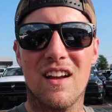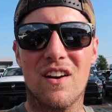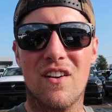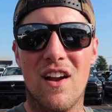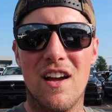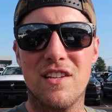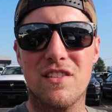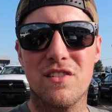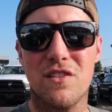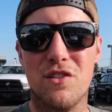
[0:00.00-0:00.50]

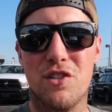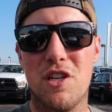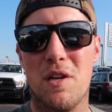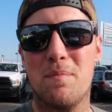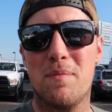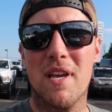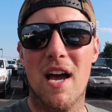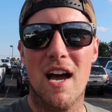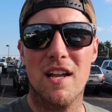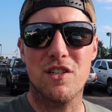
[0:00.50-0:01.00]
Chrysler
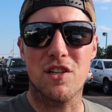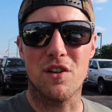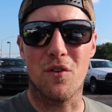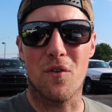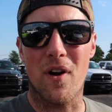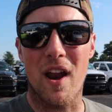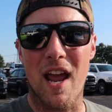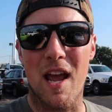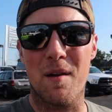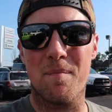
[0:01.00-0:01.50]
Jeep Dodge
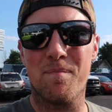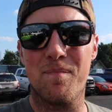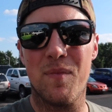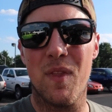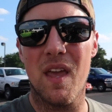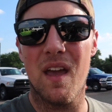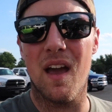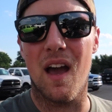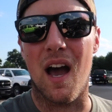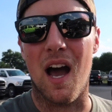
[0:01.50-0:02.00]
and Ram
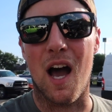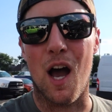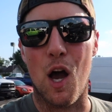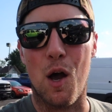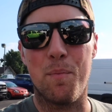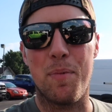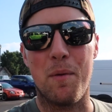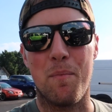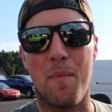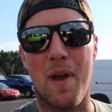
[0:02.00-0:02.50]

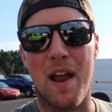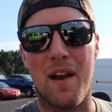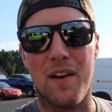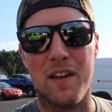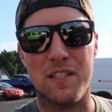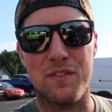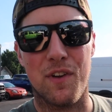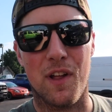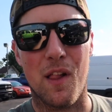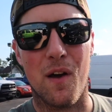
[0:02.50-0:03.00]
up in
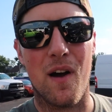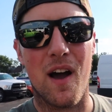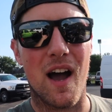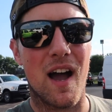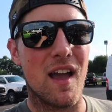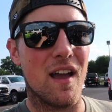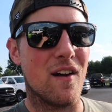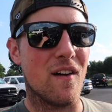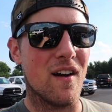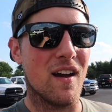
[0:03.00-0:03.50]
Marysville,
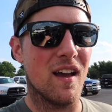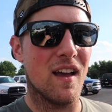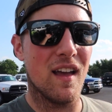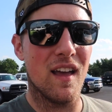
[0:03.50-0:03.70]
Ohio.